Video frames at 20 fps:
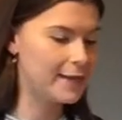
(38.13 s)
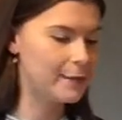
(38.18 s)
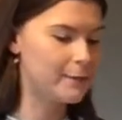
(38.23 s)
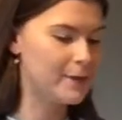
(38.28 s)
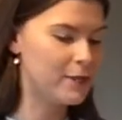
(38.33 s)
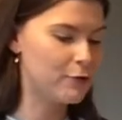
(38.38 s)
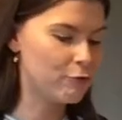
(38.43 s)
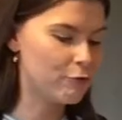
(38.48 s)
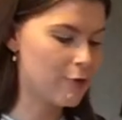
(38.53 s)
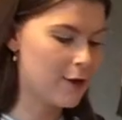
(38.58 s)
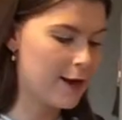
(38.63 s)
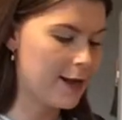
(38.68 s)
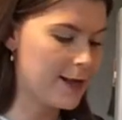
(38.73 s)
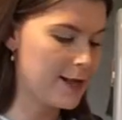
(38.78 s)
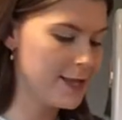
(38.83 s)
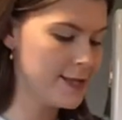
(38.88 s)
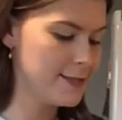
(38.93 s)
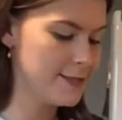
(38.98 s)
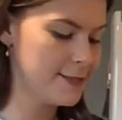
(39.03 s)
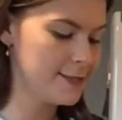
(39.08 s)
bit of
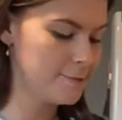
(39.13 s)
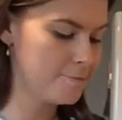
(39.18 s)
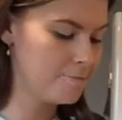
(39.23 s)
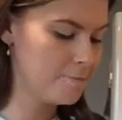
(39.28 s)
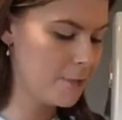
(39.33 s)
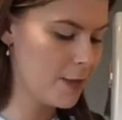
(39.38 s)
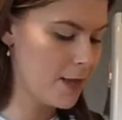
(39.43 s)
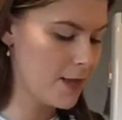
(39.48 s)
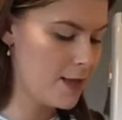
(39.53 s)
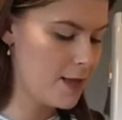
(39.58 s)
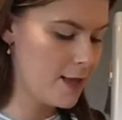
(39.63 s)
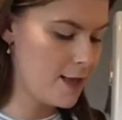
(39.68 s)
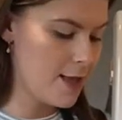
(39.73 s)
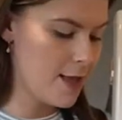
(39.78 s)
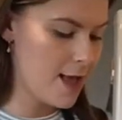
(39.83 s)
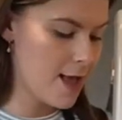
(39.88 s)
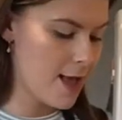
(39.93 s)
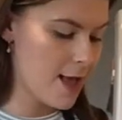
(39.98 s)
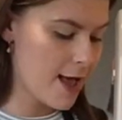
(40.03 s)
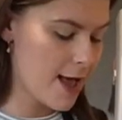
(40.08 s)
rise.
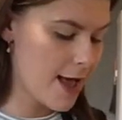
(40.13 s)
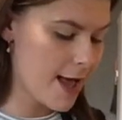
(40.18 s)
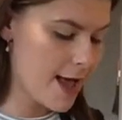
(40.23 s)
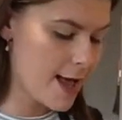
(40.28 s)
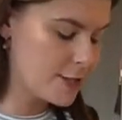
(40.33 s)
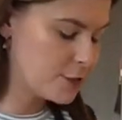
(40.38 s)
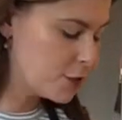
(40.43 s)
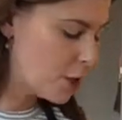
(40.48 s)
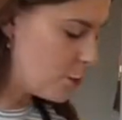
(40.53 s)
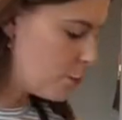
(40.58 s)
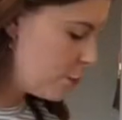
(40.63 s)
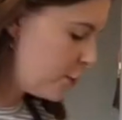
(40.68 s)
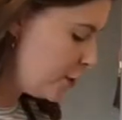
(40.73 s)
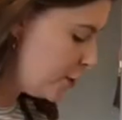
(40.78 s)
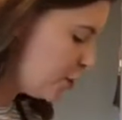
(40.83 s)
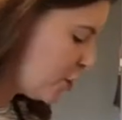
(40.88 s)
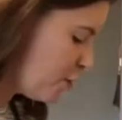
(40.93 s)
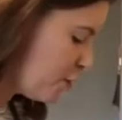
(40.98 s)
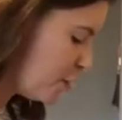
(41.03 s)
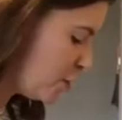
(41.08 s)
And don't worry
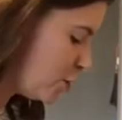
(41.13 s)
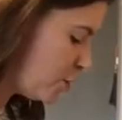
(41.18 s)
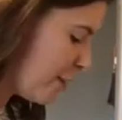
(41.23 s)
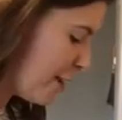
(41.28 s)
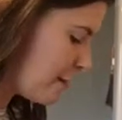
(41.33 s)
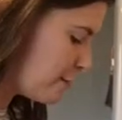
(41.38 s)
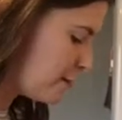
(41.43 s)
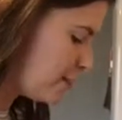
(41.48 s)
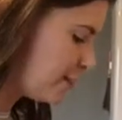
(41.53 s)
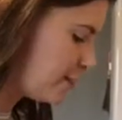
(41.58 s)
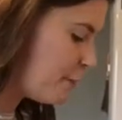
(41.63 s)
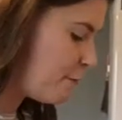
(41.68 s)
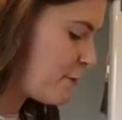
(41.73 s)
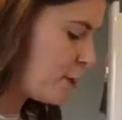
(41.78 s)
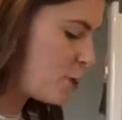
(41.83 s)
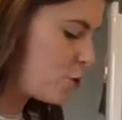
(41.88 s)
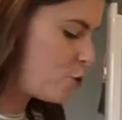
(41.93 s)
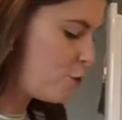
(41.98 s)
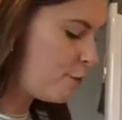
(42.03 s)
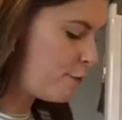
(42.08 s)
too much about
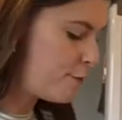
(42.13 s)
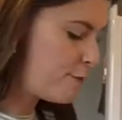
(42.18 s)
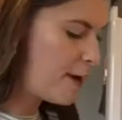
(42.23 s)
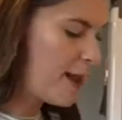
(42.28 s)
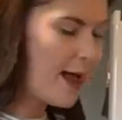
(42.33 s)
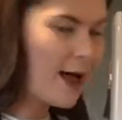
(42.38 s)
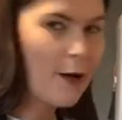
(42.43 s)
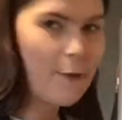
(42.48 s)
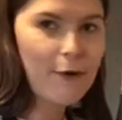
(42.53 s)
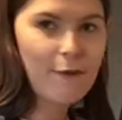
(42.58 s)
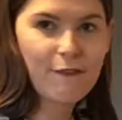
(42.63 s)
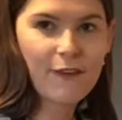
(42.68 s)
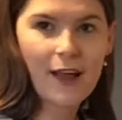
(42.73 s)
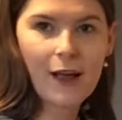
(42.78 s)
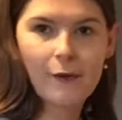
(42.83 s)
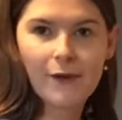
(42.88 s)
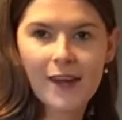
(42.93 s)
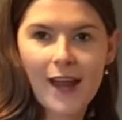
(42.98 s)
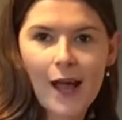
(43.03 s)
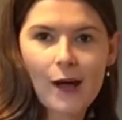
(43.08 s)
sieving your flour.
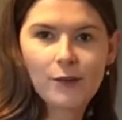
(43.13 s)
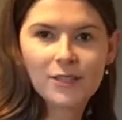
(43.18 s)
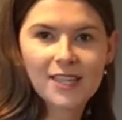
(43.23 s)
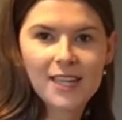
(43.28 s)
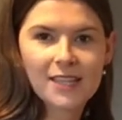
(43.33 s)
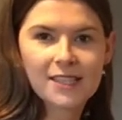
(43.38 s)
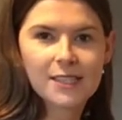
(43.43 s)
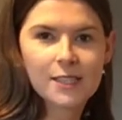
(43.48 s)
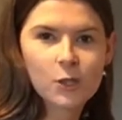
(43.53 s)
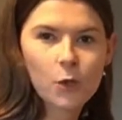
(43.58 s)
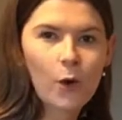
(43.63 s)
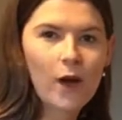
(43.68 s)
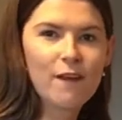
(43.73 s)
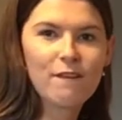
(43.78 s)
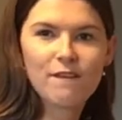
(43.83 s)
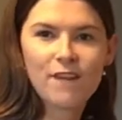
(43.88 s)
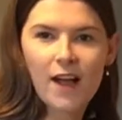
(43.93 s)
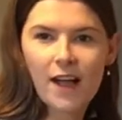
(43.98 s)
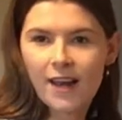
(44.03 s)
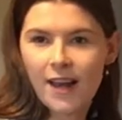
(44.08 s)
Flour nowadays is quite
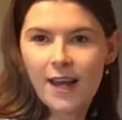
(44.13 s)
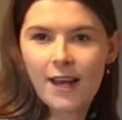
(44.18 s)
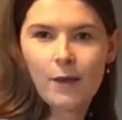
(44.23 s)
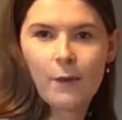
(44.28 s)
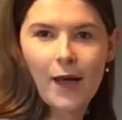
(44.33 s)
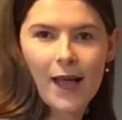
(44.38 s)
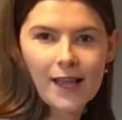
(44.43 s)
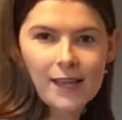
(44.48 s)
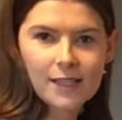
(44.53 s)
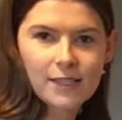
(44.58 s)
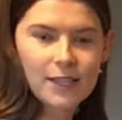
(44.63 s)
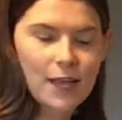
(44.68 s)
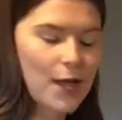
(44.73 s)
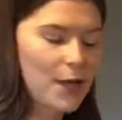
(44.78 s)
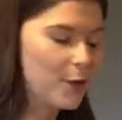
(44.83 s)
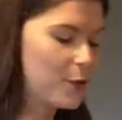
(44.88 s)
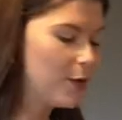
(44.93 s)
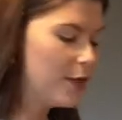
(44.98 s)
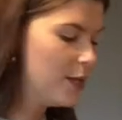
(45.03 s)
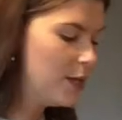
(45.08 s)
fine anyway,
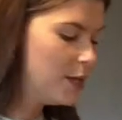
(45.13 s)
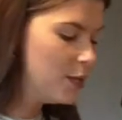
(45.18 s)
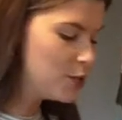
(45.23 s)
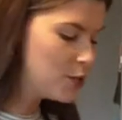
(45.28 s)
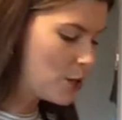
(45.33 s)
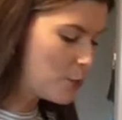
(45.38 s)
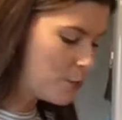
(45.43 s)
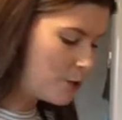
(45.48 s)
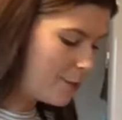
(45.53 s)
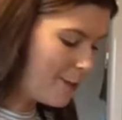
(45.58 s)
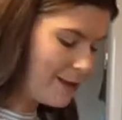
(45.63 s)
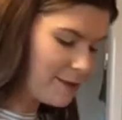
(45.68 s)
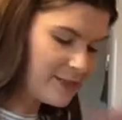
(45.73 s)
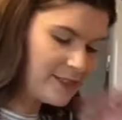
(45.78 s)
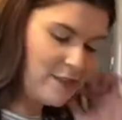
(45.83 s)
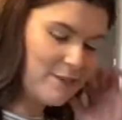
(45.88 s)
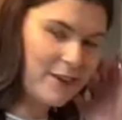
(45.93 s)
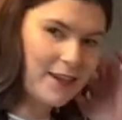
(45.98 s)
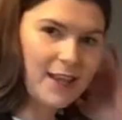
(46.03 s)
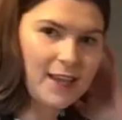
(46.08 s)
so don't worry about
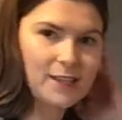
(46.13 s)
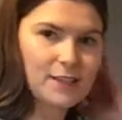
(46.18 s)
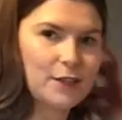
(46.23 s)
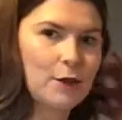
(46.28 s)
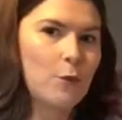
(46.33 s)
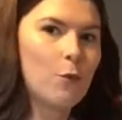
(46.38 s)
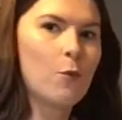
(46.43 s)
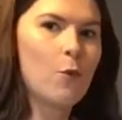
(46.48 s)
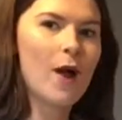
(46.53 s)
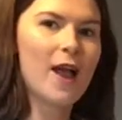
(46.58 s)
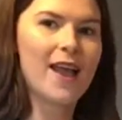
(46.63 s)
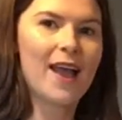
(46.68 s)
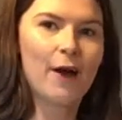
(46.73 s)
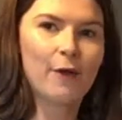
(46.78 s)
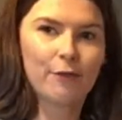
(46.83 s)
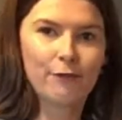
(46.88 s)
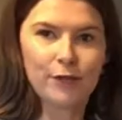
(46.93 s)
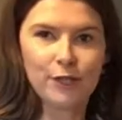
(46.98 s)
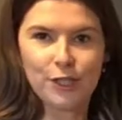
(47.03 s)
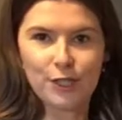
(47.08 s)
sieving it. So weigh
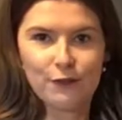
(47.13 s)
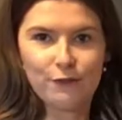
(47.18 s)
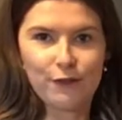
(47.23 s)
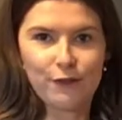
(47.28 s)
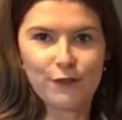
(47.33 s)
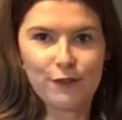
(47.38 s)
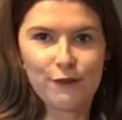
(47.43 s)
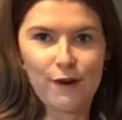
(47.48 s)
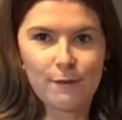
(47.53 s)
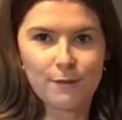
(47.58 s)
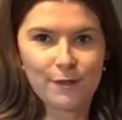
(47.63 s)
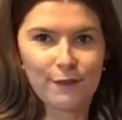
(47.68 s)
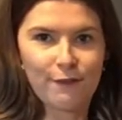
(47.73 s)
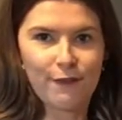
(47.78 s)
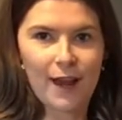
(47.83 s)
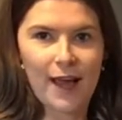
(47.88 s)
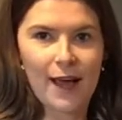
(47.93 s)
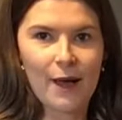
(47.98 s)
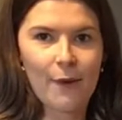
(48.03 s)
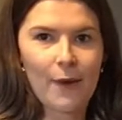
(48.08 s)
out 350 grams of
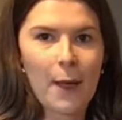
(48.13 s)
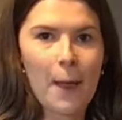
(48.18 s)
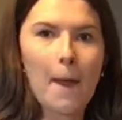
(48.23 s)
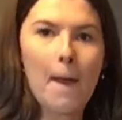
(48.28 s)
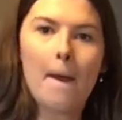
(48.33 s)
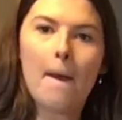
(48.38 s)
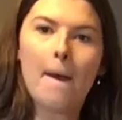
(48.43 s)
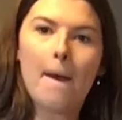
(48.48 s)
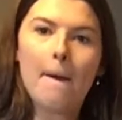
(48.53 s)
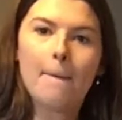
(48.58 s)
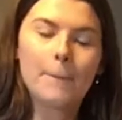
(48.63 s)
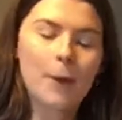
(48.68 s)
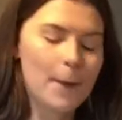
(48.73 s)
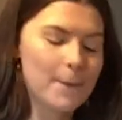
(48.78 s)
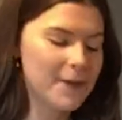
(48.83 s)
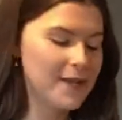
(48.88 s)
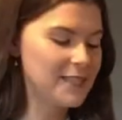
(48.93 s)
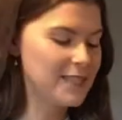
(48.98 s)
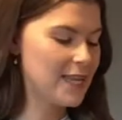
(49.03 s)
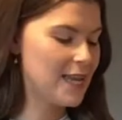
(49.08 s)
flour,
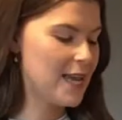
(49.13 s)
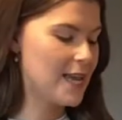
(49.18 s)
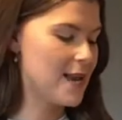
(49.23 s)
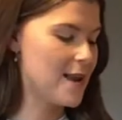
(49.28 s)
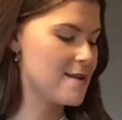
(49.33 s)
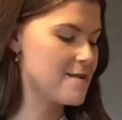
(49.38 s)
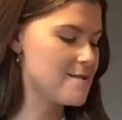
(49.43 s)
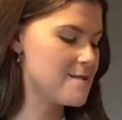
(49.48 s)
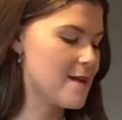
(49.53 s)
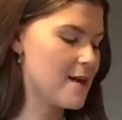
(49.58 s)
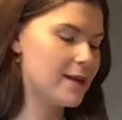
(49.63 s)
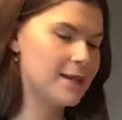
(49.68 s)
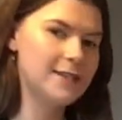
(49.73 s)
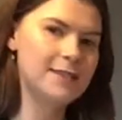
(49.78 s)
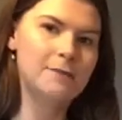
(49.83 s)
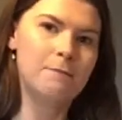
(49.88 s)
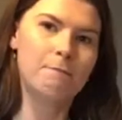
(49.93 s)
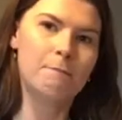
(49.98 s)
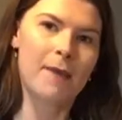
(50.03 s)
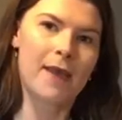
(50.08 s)
pop it in a
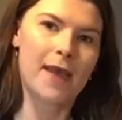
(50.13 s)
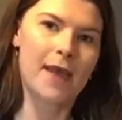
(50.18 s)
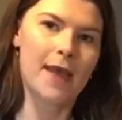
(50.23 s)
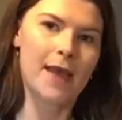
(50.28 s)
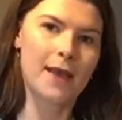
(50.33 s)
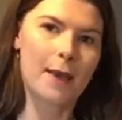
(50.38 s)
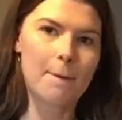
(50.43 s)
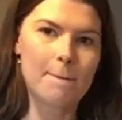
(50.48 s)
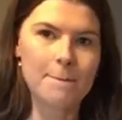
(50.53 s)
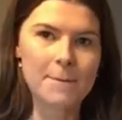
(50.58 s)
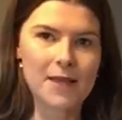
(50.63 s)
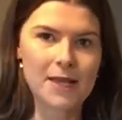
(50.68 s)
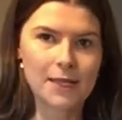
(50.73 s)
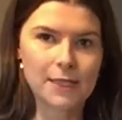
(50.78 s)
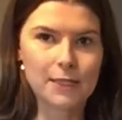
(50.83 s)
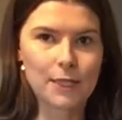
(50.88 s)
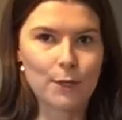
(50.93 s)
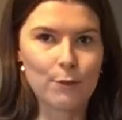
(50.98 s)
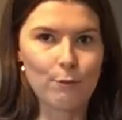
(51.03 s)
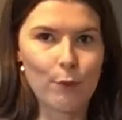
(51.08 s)
nice big
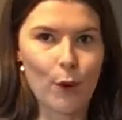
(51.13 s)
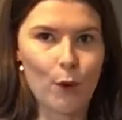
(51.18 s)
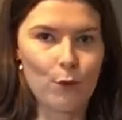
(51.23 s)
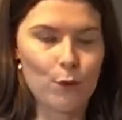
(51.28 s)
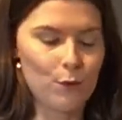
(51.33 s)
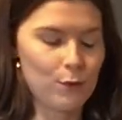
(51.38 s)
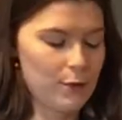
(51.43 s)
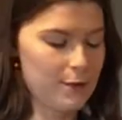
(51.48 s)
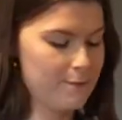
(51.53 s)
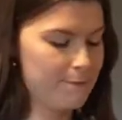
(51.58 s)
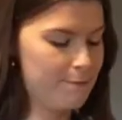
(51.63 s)
mixing bowl.